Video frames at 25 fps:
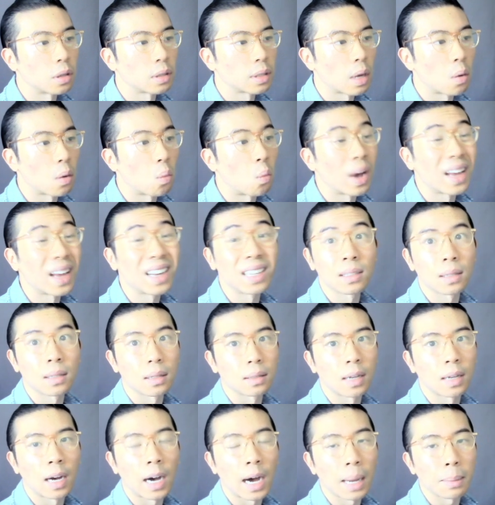like when is
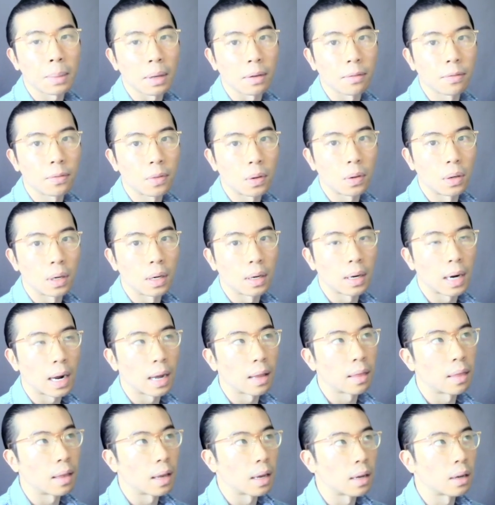the timing for it?
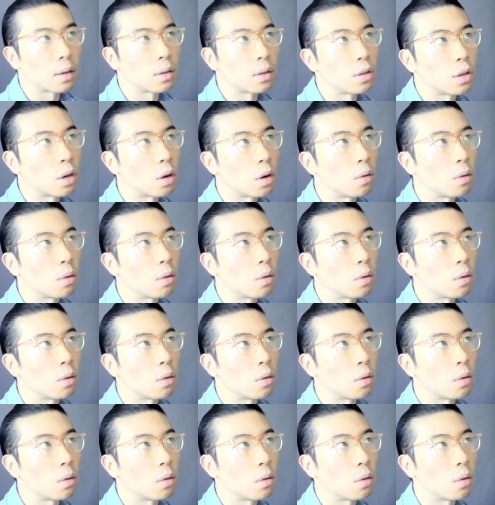I think